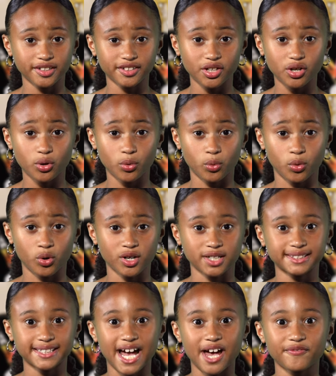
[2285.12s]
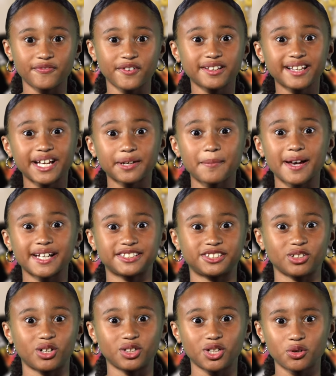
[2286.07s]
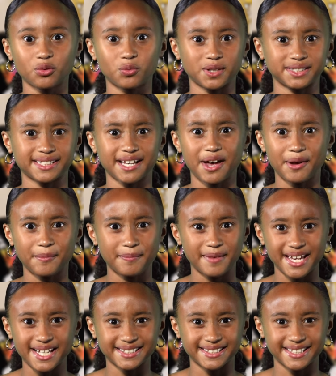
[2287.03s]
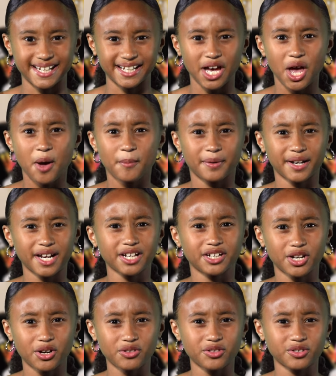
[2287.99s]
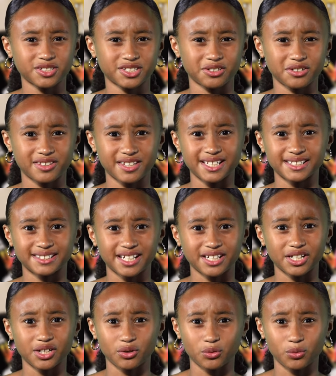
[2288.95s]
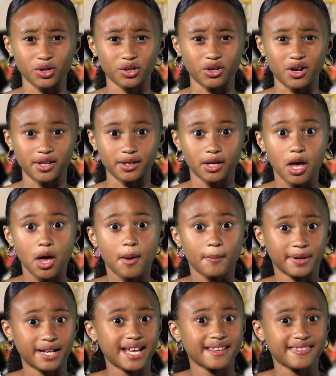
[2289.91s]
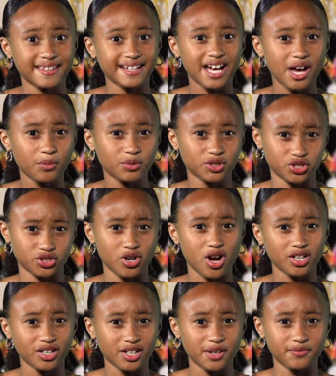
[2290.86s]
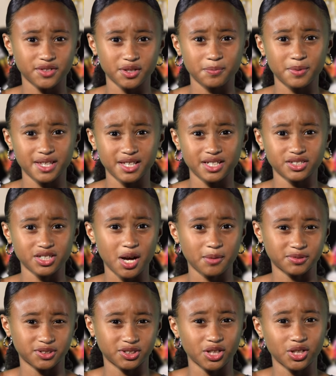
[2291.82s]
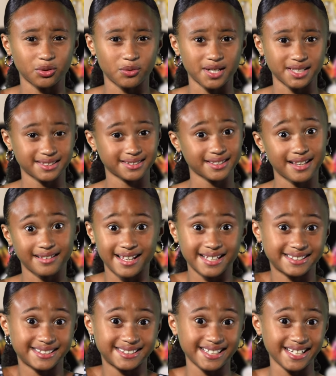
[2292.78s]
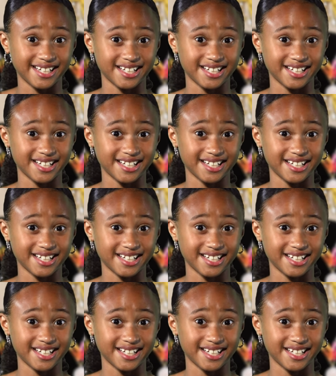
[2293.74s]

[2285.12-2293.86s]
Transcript: the awards, I felt like my solo was amazing. But I know there's still things I need to work on. But I think I was strong enough to be the top soloist. Let's see.